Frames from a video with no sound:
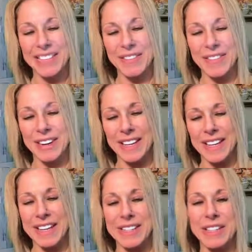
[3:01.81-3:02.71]
very
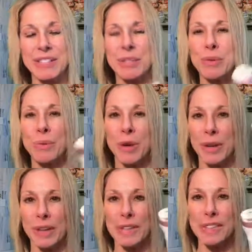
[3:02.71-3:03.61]
easy to
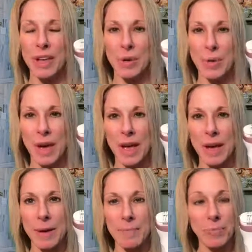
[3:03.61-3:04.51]
work. So
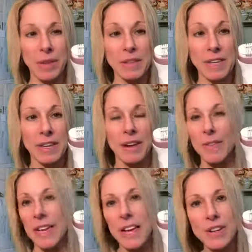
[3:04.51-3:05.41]
take it on
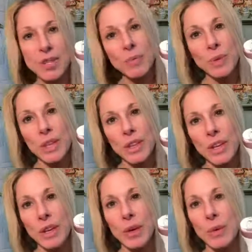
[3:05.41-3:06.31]
vacation with
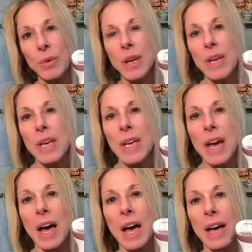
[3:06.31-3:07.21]
you.
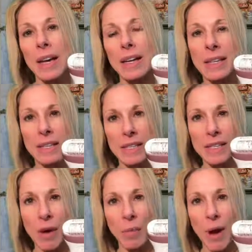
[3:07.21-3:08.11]
It's
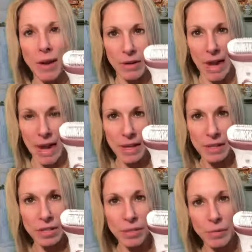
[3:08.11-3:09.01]
got wider
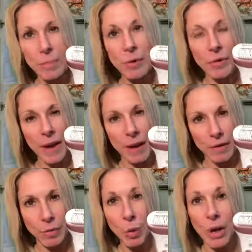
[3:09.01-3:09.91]
heads to remove
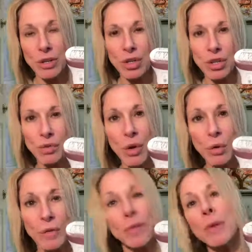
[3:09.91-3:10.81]
hair in one
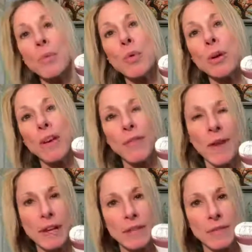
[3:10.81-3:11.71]
stroke for a more
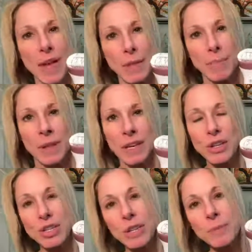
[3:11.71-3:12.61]
effective
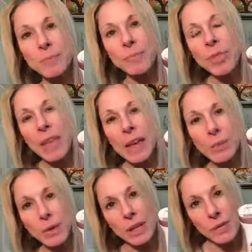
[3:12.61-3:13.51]
epilation.
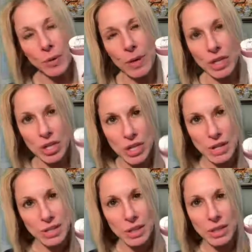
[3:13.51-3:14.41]
It will give you a
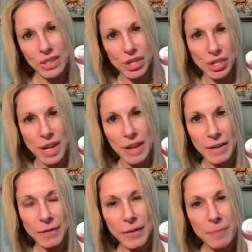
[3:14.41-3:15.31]
gentle
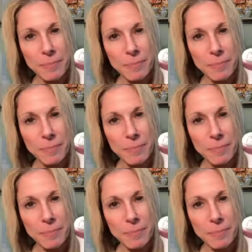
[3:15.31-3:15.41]
shave